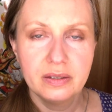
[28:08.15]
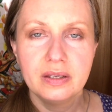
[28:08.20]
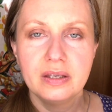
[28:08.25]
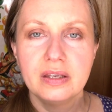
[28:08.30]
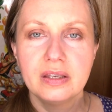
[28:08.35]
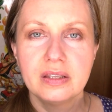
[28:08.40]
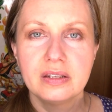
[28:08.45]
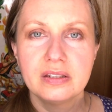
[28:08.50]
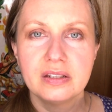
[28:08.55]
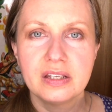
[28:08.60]

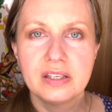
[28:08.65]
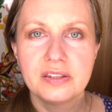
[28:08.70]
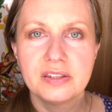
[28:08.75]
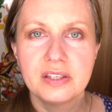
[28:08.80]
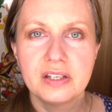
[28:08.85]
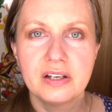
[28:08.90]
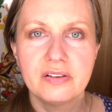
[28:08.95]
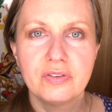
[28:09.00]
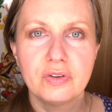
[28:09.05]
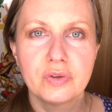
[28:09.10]
And I
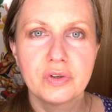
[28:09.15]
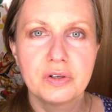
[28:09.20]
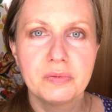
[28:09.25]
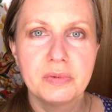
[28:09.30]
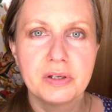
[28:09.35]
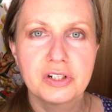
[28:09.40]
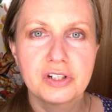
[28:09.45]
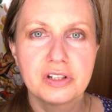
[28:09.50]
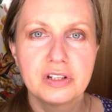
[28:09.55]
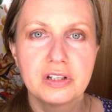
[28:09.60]
think I've already
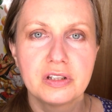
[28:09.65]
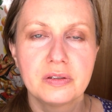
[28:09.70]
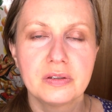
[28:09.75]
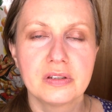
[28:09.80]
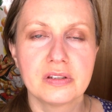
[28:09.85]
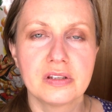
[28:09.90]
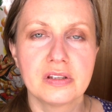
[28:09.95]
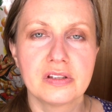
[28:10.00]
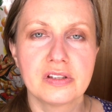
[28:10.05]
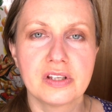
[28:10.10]
mentioned it
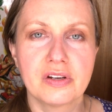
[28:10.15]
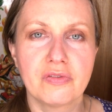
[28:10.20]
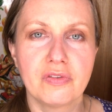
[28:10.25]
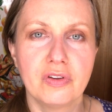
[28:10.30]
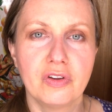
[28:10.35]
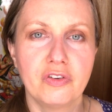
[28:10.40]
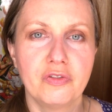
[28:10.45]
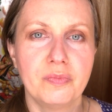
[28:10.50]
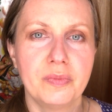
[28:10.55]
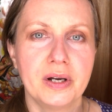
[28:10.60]
in
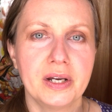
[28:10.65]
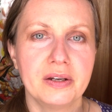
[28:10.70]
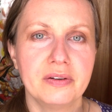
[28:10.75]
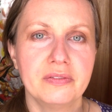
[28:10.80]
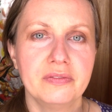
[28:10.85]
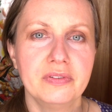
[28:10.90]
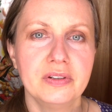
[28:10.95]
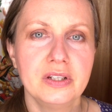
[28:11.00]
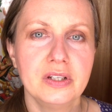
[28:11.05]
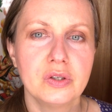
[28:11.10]
several of my
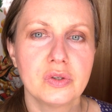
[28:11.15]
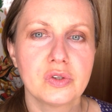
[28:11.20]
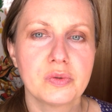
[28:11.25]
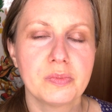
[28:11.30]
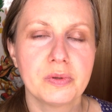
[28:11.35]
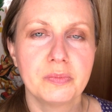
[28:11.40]
videos,